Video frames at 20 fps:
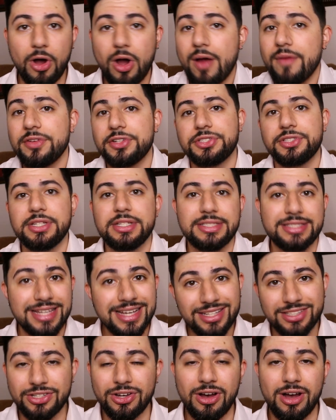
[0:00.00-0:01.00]
Obviously,
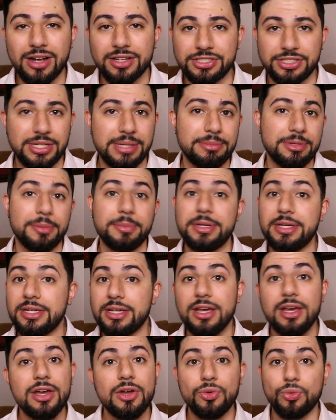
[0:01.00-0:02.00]
TikTok seemed to
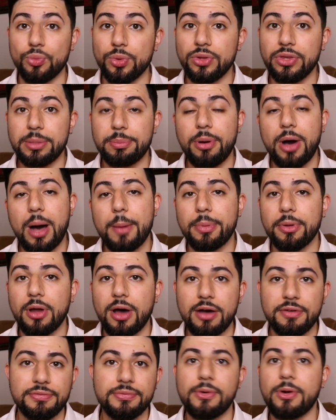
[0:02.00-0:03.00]
be really popping
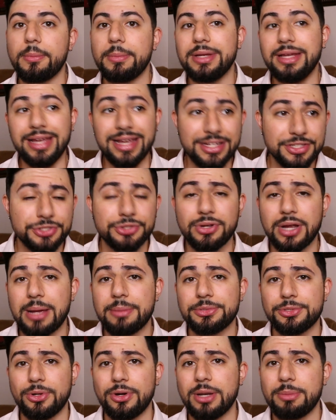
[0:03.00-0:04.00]
off for me.
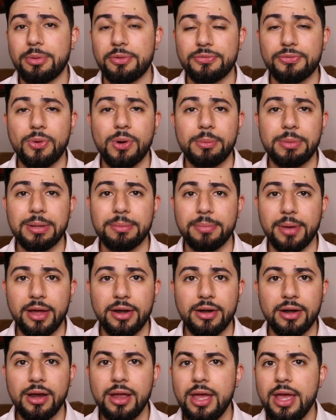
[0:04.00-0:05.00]
Instagram started performing
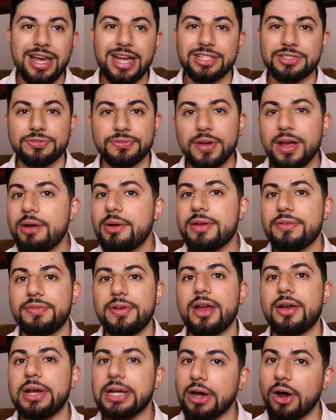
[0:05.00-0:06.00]
better. It's very,
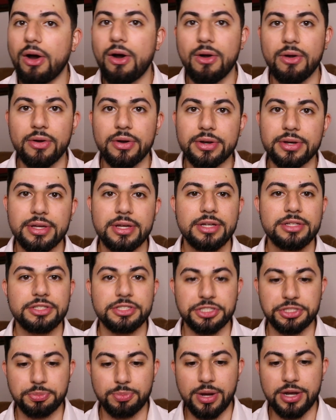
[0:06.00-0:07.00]
very hard
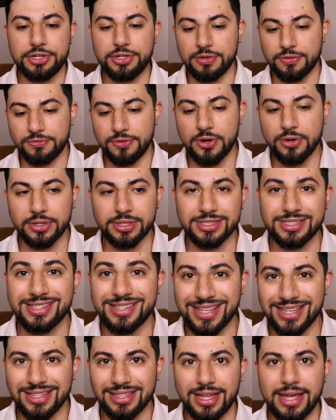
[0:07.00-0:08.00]
to spread your focus
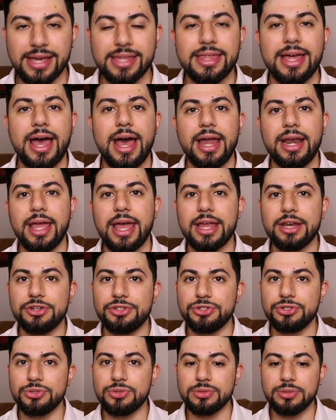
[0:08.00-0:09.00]
thin like that and
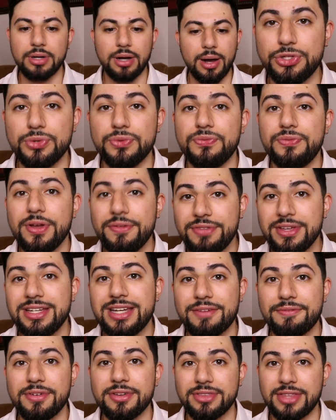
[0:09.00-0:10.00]
do 50
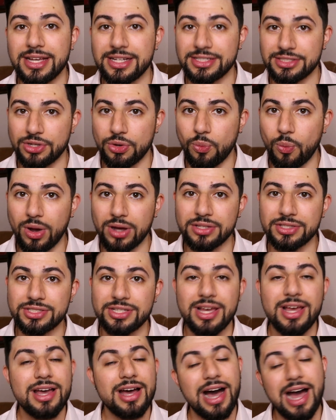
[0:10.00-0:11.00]
different things at once.
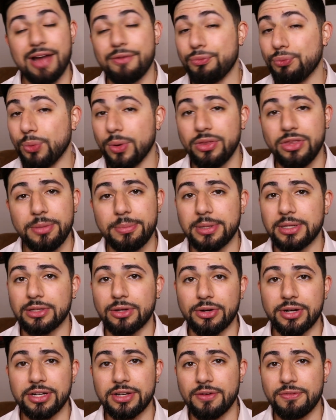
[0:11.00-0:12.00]
I've really been
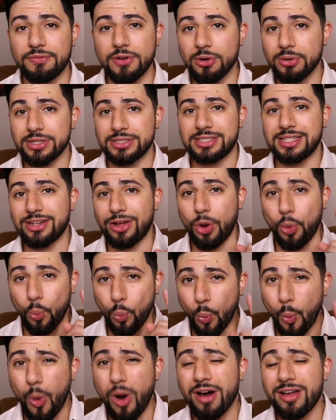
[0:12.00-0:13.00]
learning to focus in
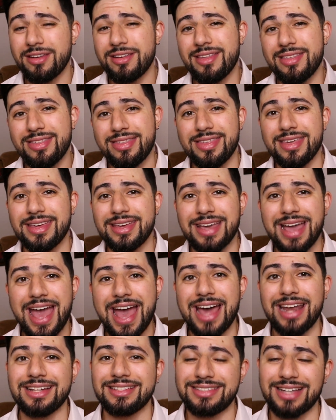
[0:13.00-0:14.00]
on one thing
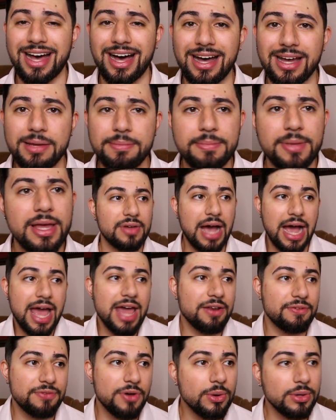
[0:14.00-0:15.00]
at a time. I
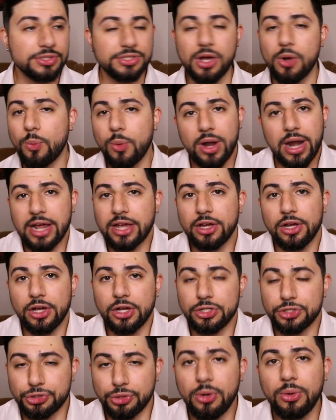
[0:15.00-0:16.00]
had to focus on what I could
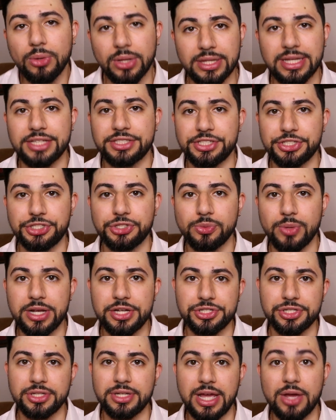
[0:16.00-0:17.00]
control in that
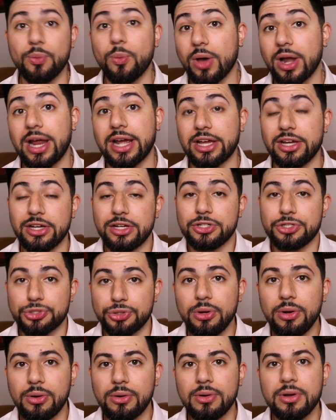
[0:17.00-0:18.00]
situation, and what I can
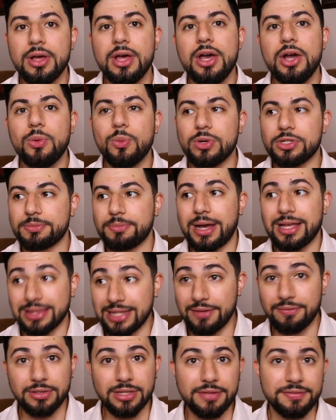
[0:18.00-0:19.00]
control was my
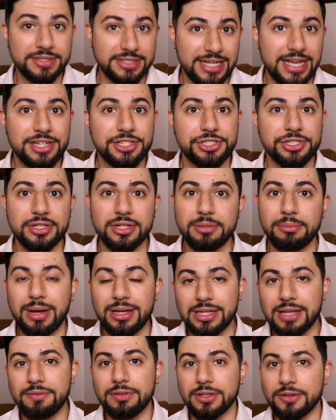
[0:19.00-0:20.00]
level of attention, my
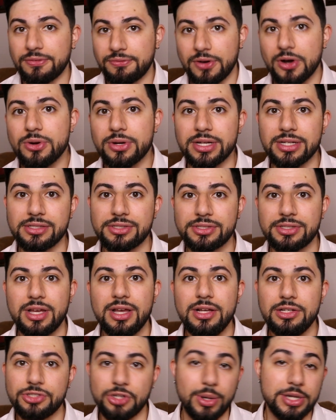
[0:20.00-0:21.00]
level of focus.
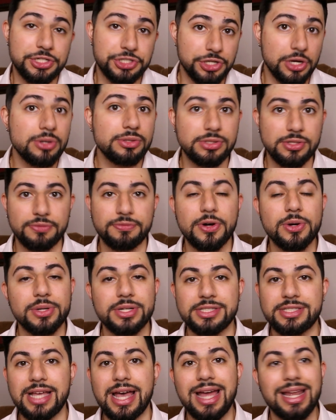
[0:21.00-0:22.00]
So I chose to
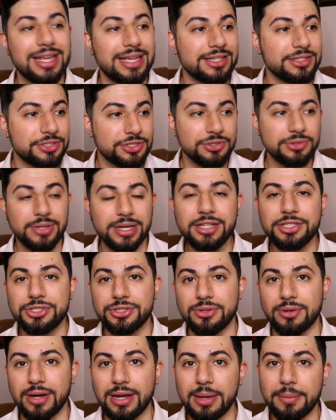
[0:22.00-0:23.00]
focus that into
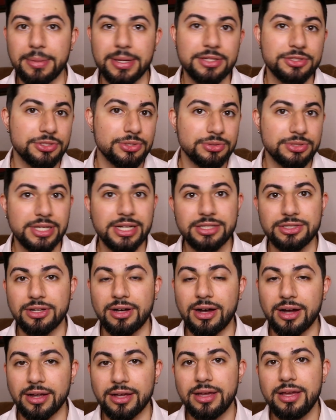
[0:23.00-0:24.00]
Instagram, into
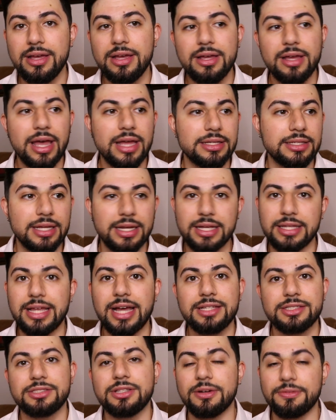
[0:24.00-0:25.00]
TikTok, and getting
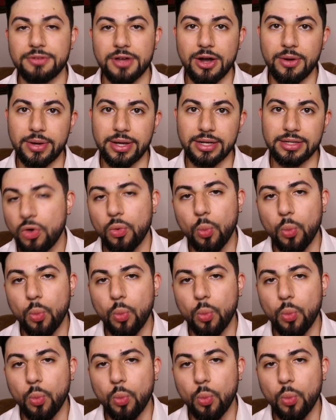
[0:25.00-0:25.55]
that stuff going.